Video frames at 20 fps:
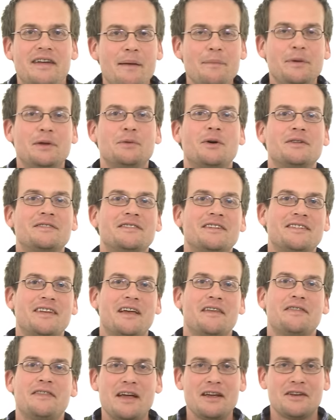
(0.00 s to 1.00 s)
Damien wants to
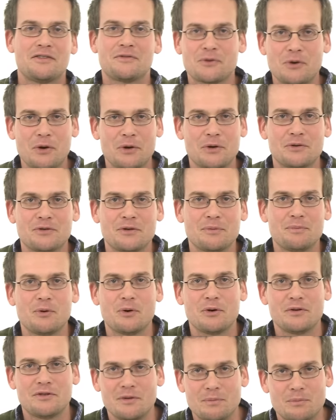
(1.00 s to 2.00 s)
say thanks for all your
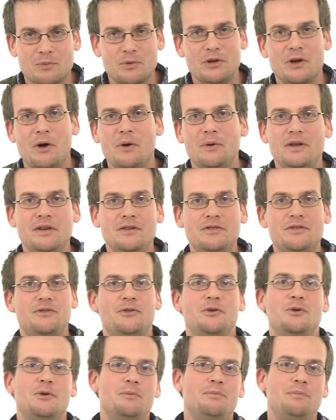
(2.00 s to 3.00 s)
support to Brioni,
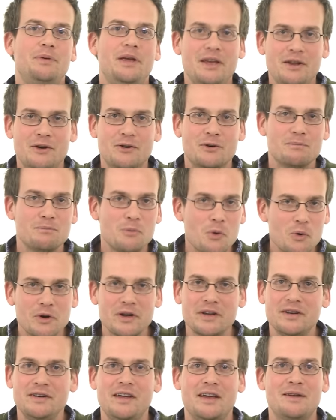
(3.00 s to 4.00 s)
Stu, Peter,
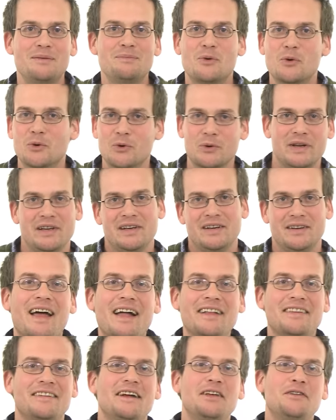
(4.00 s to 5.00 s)
Morgan, and Maureen.
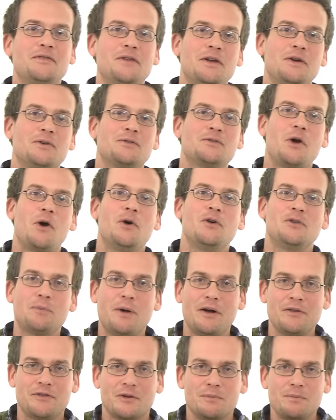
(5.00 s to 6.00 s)
And today's video is
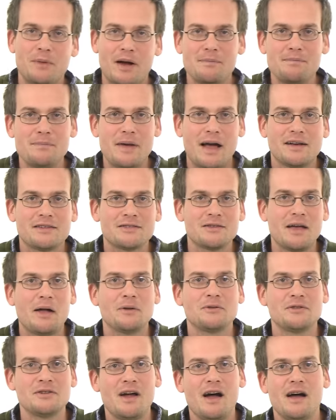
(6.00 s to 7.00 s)
co-sponsored by Max
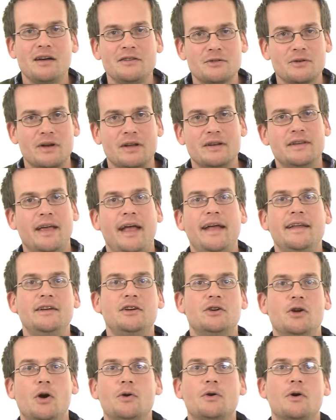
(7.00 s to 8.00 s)
Loudzenheiser and
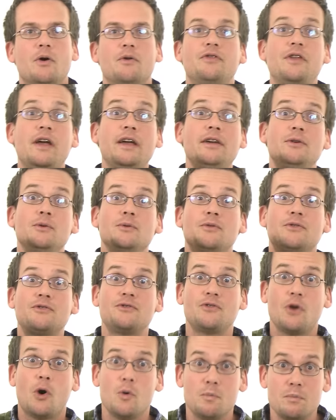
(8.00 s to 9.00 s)
Katie Coco. Thank you
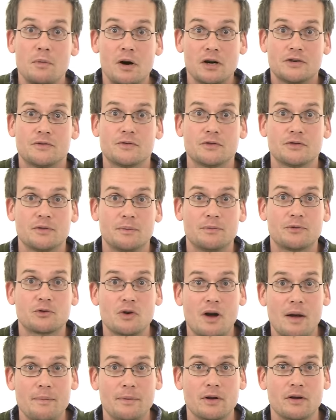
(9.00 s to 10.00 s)
so much for
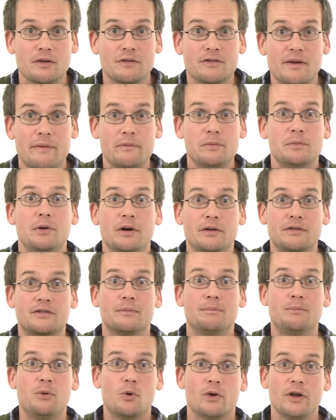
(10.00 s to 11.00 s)
subscribing on Subbable and
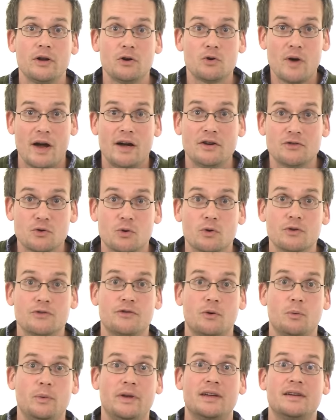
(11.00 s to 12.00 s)
supporting Crash Course
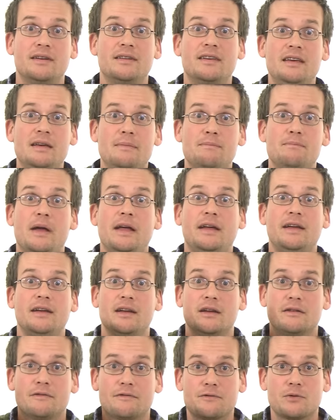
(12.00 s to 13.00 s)
so we can keep
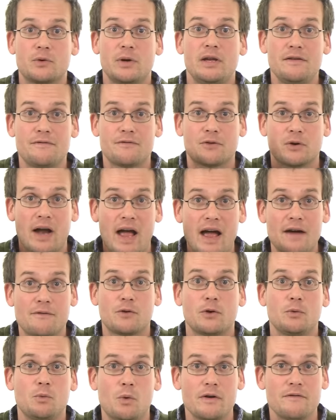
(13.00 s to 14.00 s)
making it free for
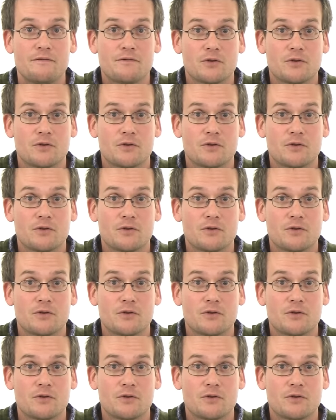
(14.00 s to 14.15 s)
everyone